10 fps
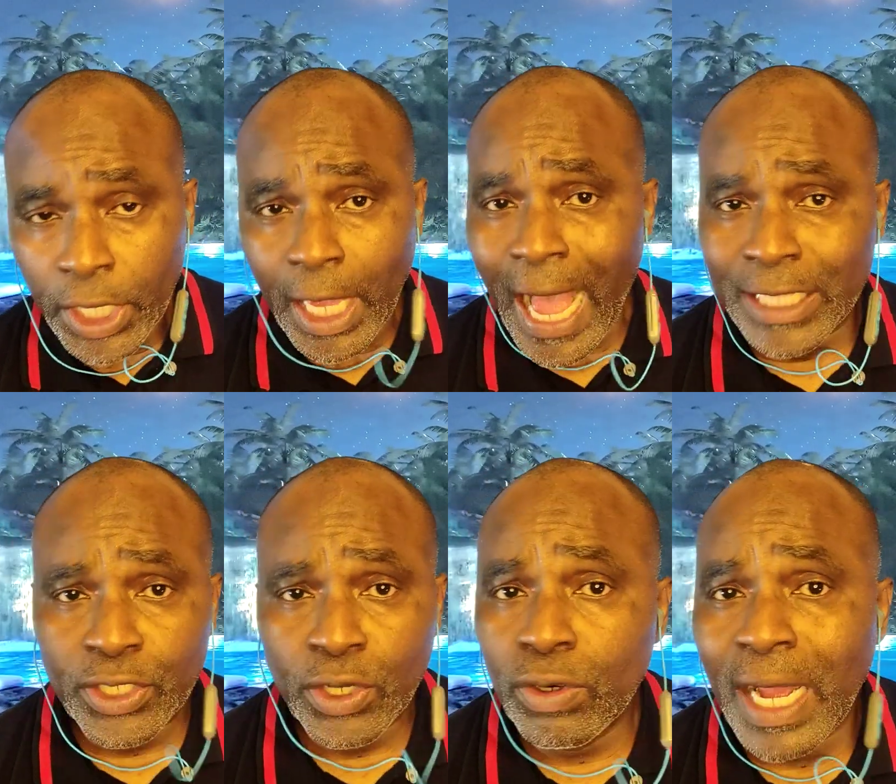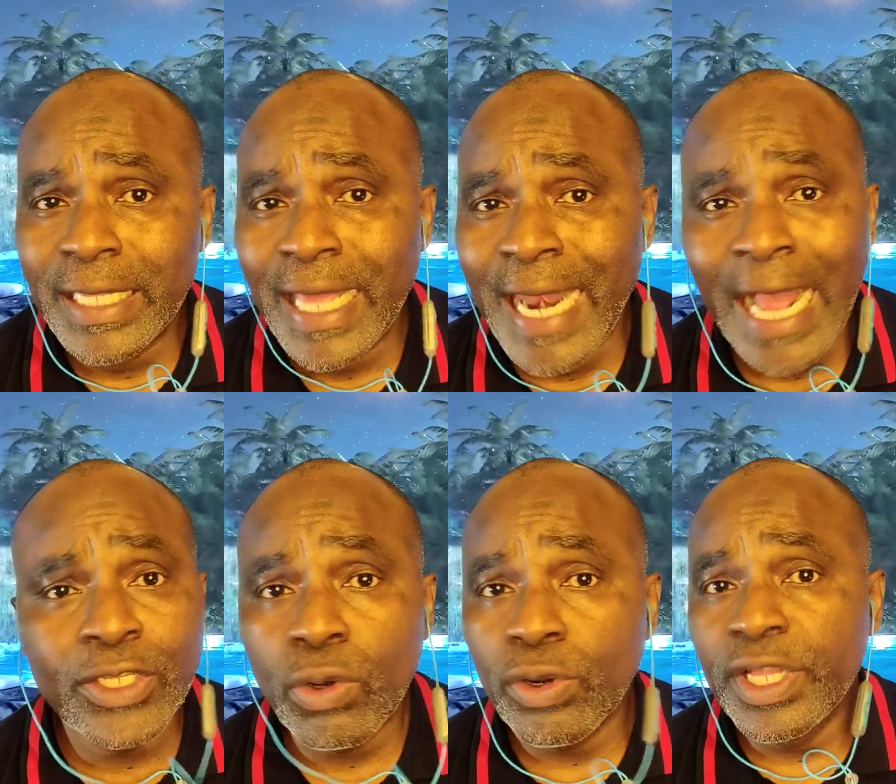I told her, and I
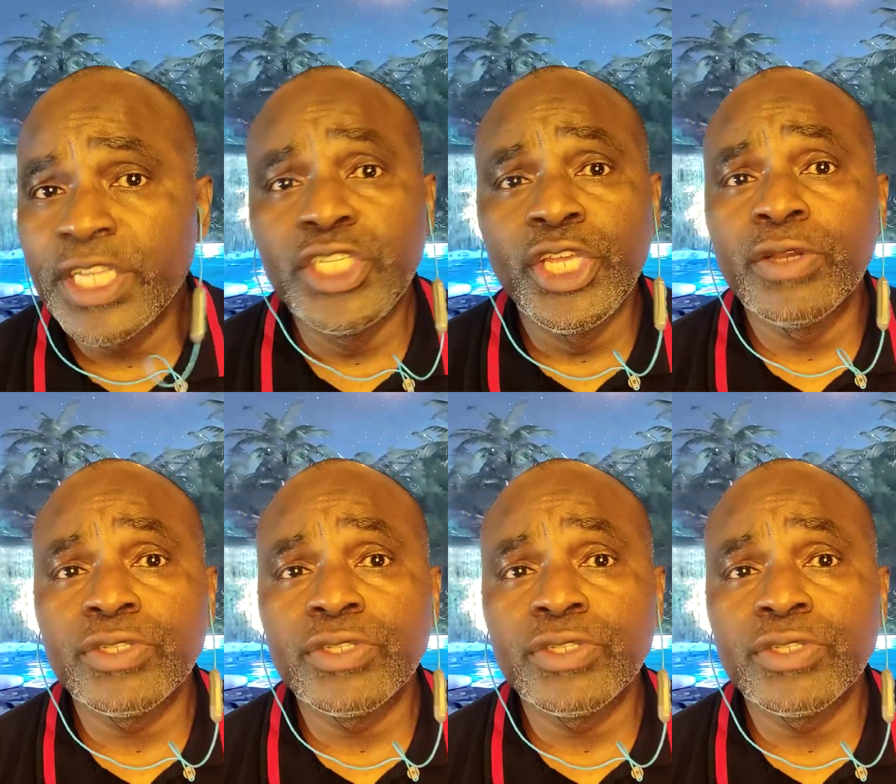told her this years